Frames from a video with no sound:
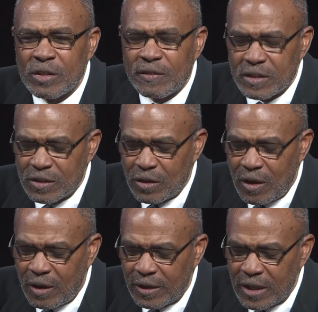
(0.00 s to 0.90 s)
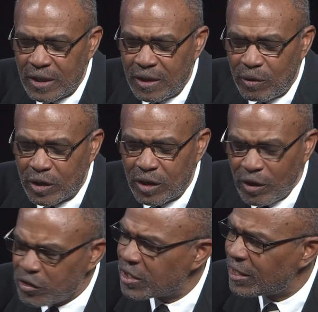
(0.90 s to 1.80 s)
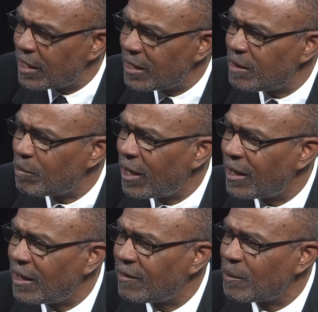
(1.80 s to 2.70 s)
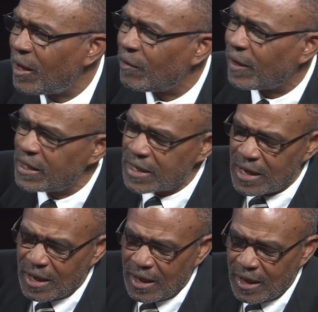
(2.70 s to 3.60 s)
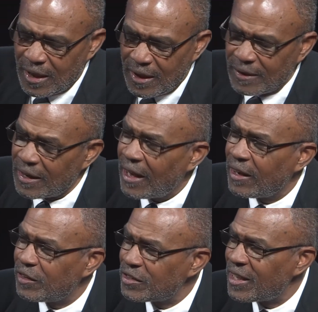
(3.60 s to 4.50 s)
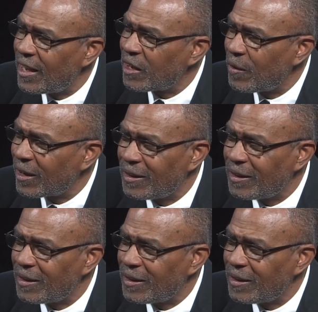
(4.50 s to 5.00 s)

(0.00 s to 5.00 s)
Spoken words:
of this law, there were clergy that didn't pay it as well, right? Did I understand that correctly?